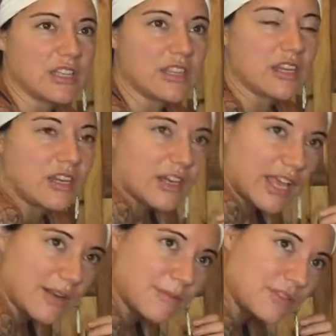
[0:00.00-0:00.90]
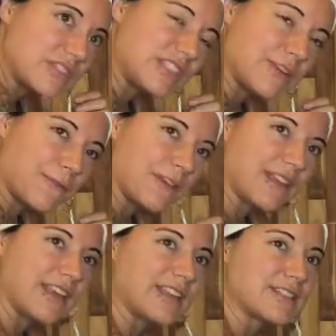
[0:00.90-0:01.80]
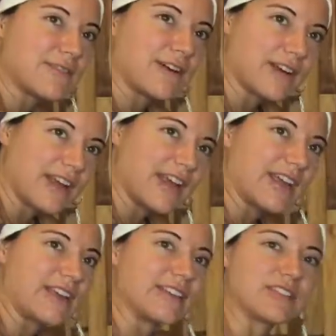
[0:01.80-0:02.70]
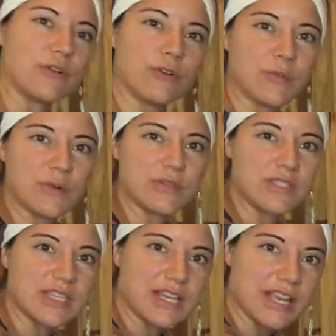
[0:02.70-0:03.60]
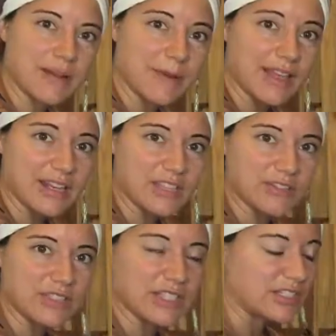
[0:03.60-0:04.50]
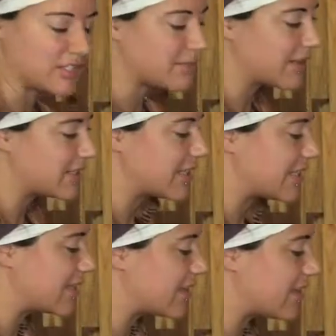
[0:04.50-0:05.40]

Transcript: their animals differently as far as hormones and antibiotic usage. There's much less in